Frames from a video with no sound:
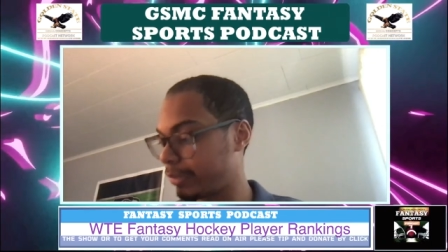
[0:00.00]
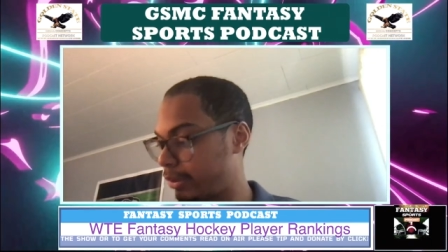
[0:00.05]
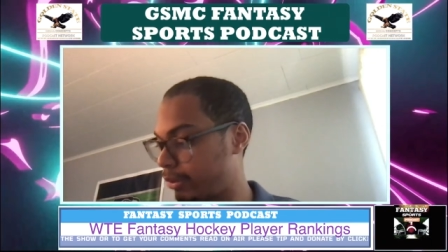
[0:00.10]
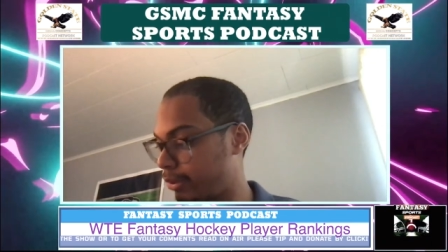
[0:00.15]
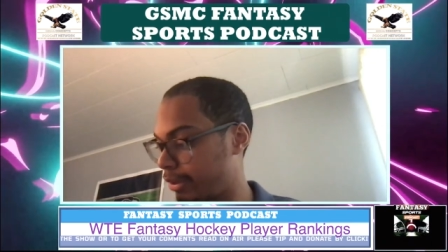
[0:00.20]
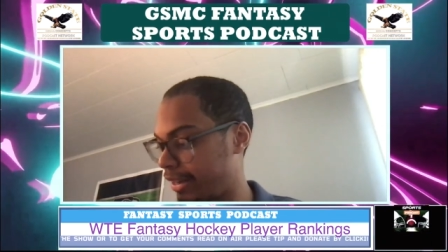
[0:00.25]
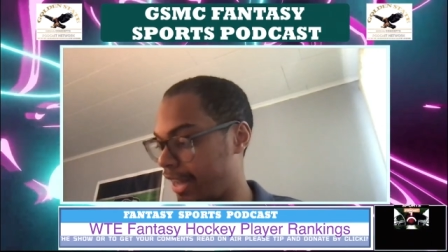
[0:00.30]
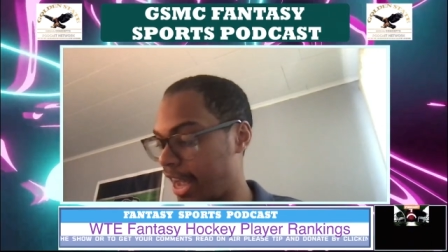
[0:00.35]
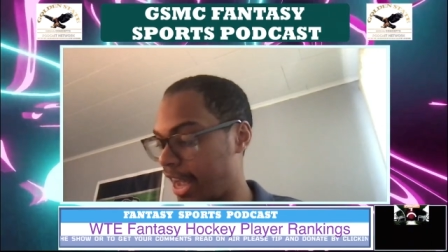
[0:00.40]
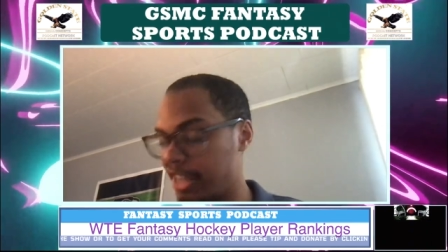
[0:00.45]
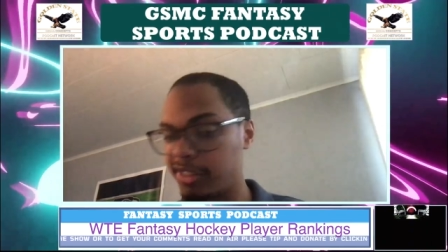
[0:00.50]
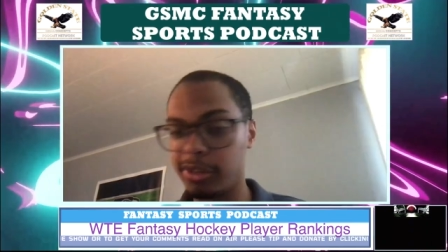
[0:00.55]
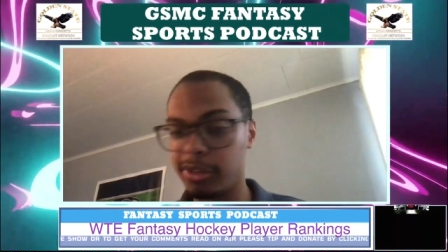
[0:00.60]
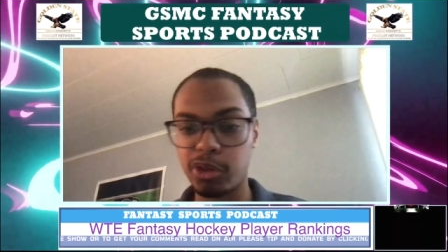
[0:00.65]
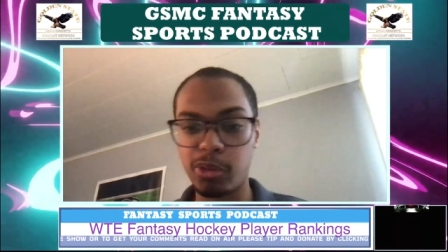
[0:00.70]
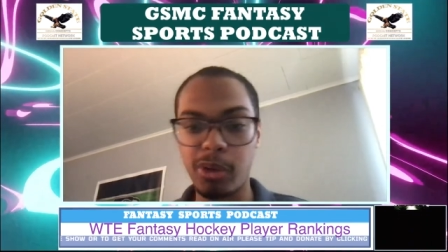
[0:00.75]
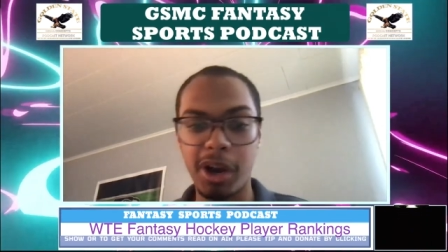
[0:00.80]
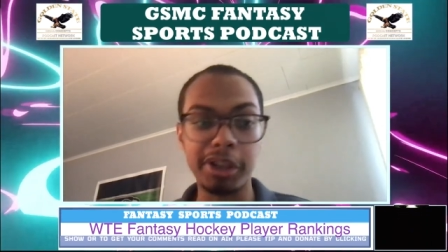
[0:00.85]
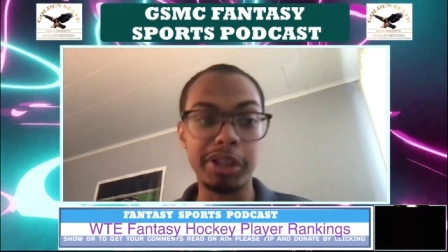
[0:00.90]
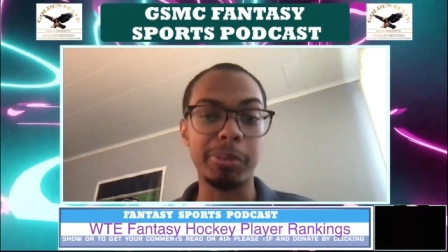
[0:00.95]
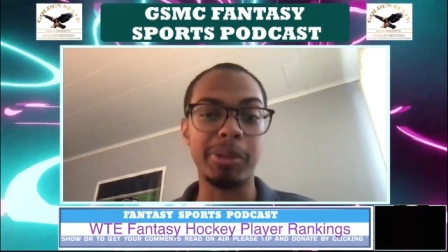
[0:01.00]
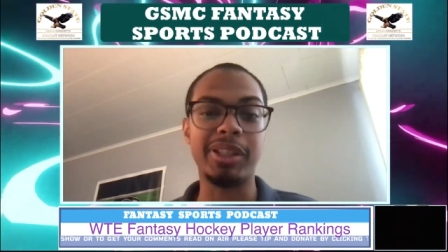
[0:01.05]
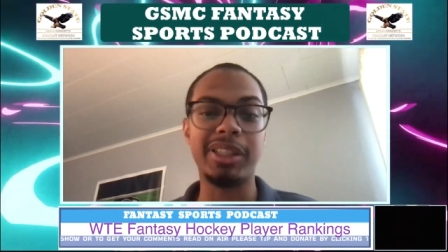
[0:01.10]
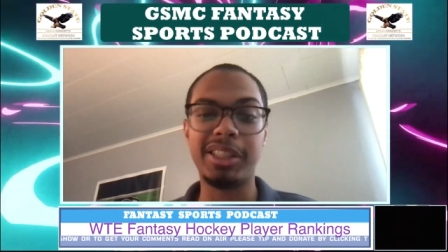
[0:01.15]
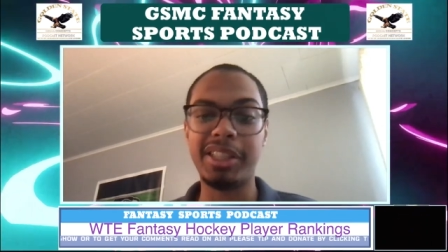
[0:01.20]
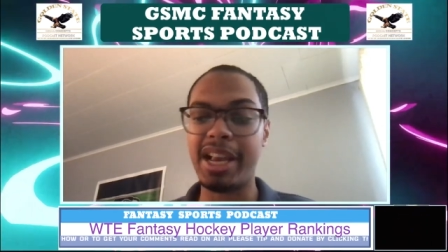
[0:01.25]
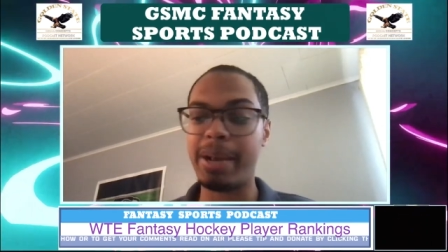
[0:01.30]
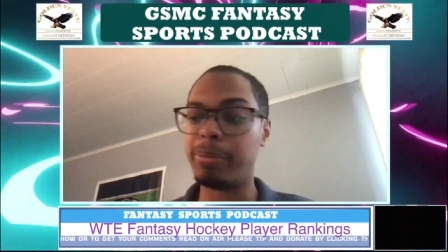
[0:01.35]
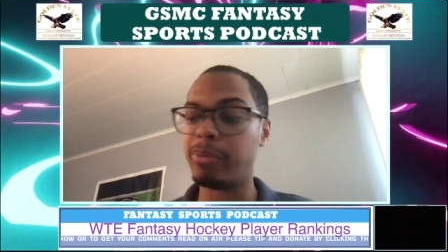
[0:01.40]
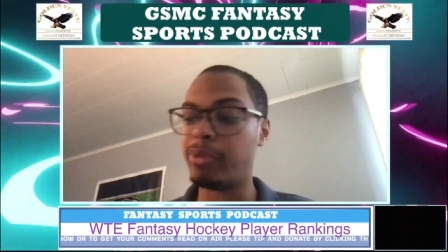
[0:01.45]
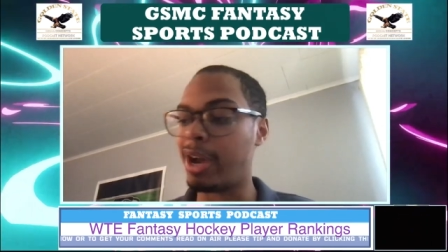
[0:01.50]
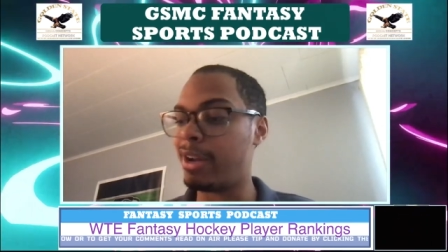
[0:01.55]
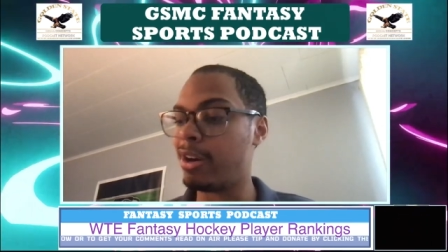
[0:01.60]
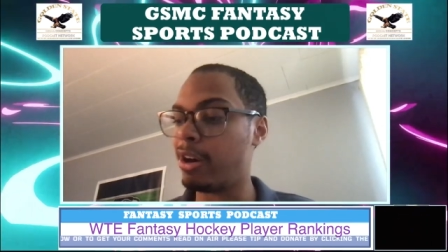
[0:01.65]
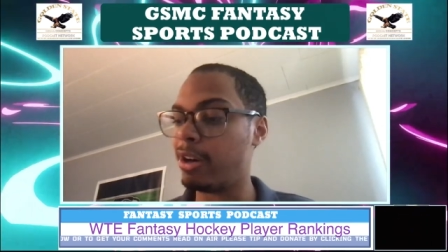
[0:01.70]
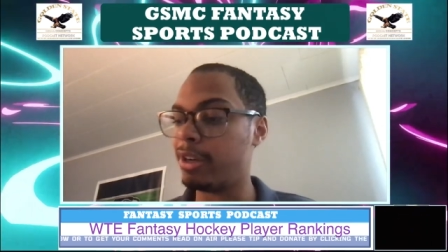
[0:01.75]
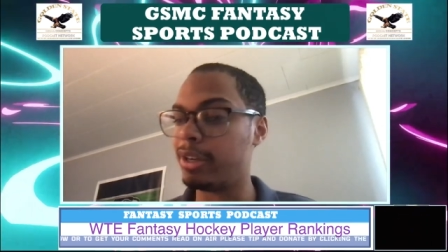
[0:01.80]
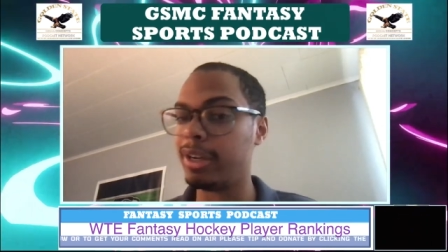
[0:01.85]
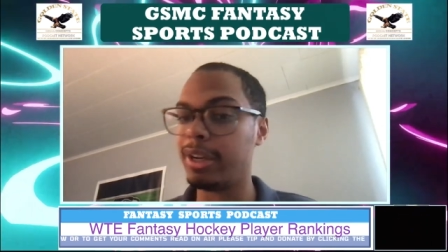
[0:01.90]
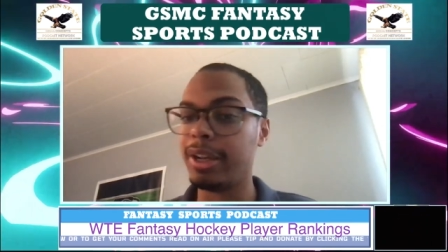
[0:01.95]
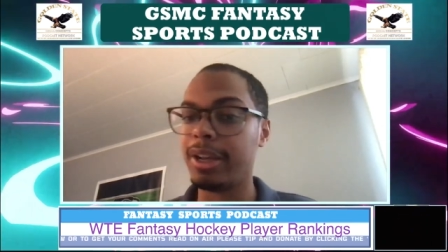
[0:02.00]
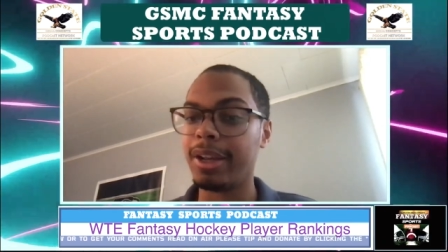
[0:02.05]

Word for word: You can ask those questions, but Sam Reinhart,